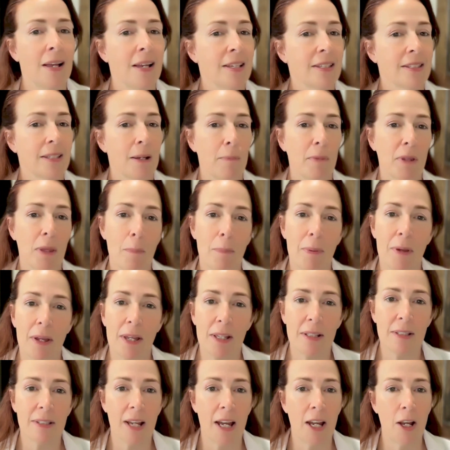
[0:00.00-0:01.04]
Some of the
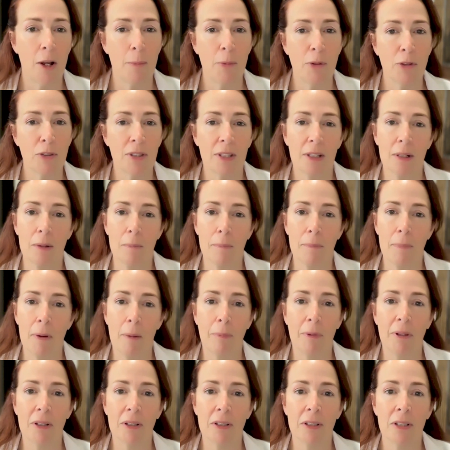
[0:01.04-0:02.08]
pins I almost didn't
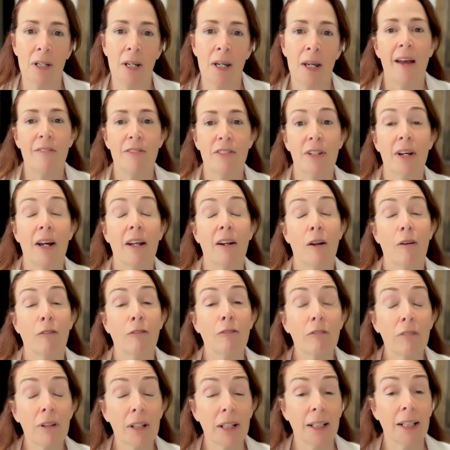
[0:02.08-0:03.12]
publish have done
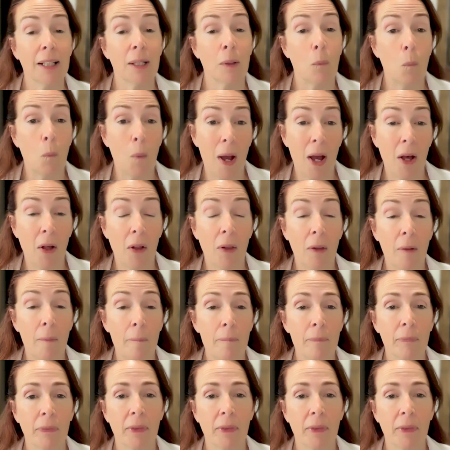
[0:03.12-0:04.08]
really well.